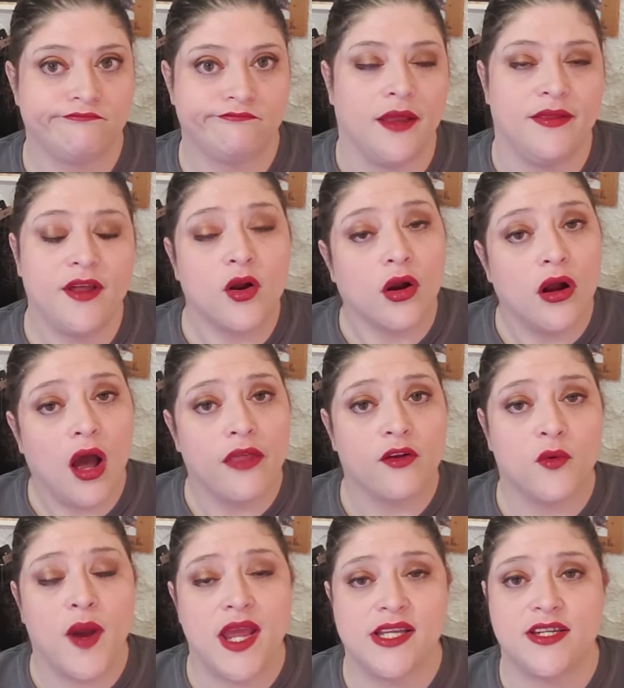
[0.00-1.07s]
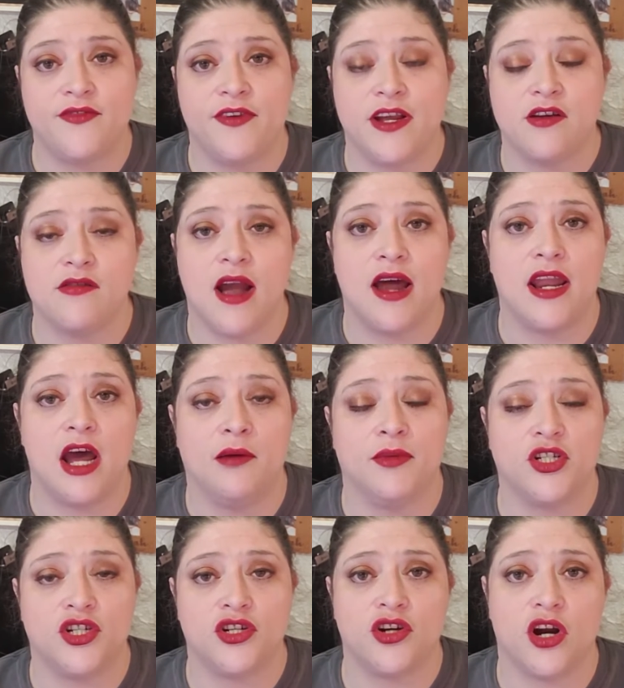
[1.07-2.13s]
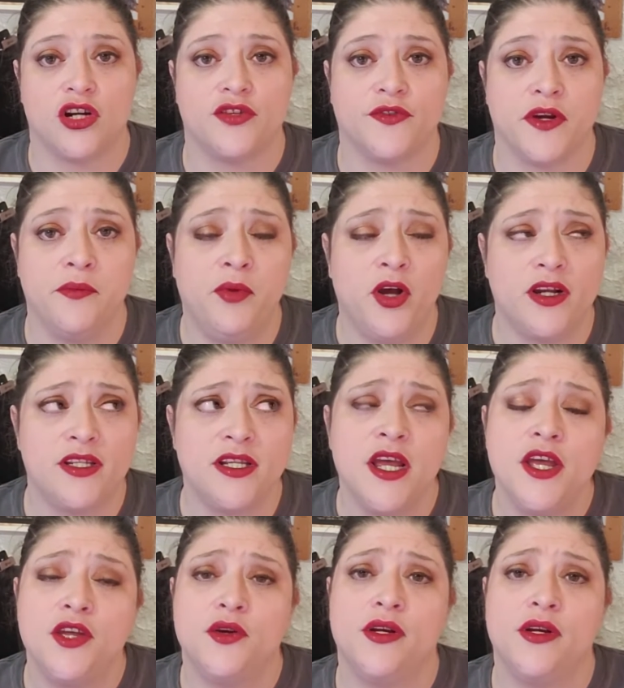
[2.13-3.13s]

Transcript: Uh, there are other ways to figure out how much to charge for your books.